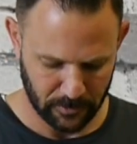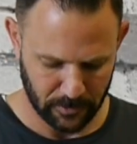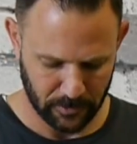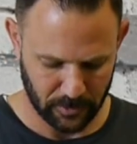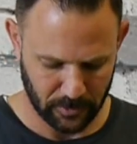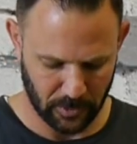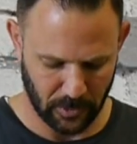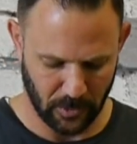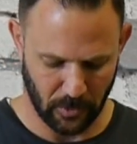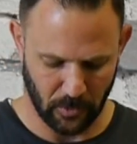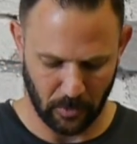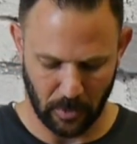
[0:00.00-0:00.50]

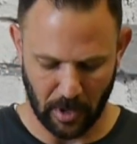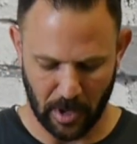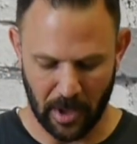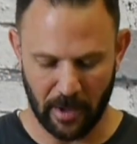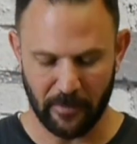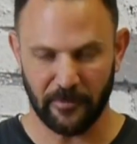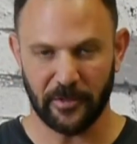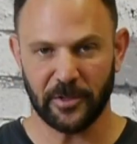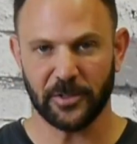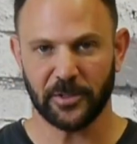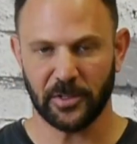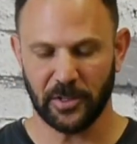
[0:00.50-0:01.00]
So
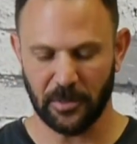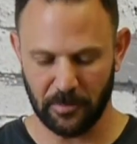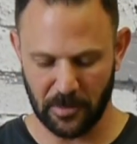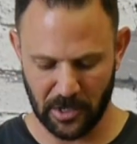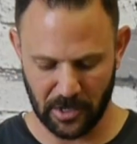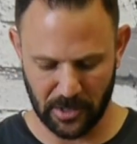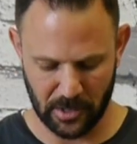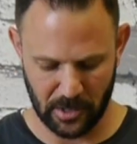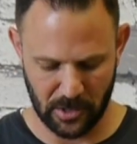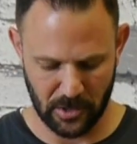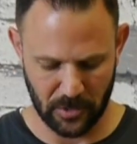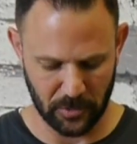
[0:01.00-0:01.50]
obviously I'm not
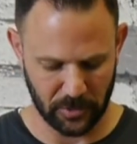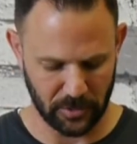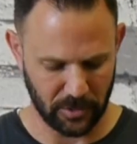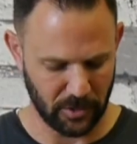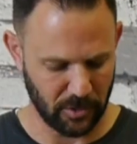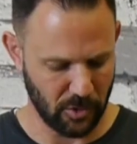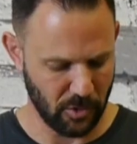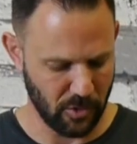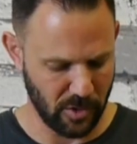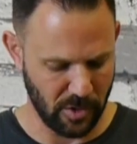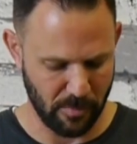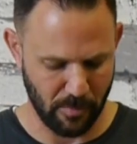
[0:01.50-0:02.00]
gonna use the
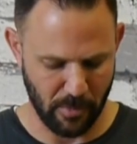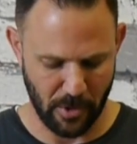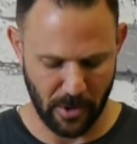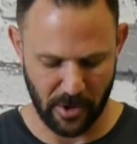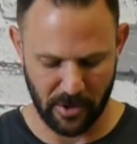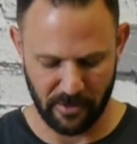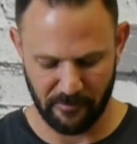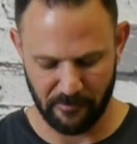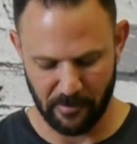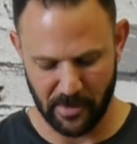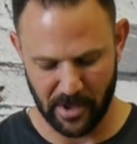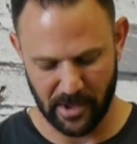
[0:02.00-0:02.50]
dirty part
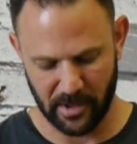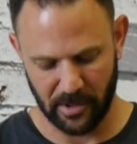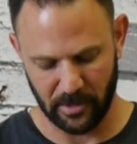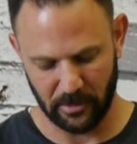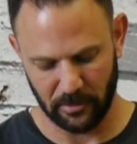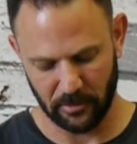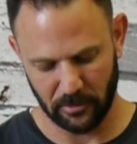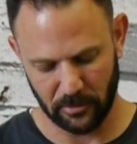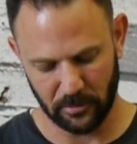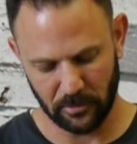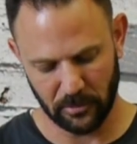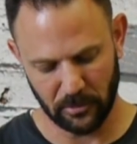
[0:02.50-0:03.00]
of my
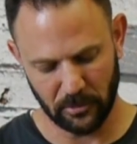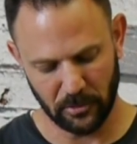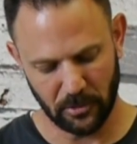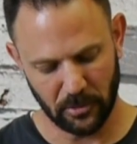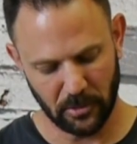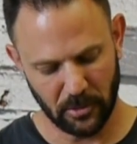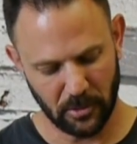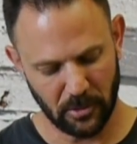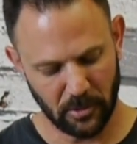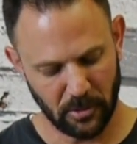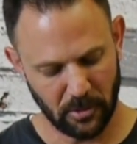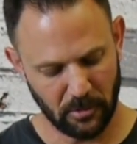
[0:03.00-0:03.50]

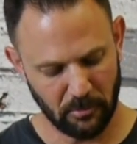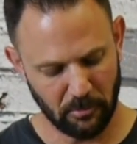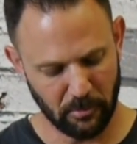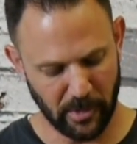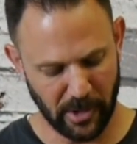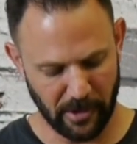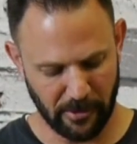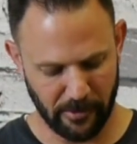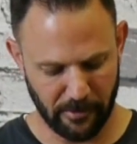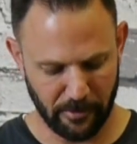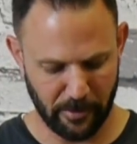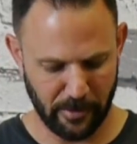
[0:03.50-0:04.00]

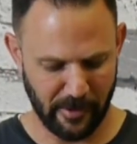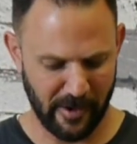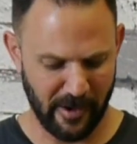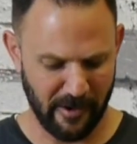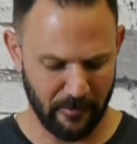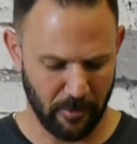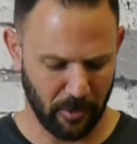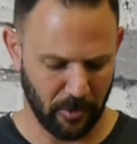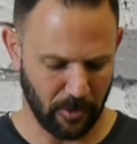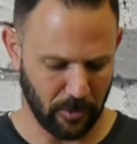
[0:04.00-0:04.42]
microfiber.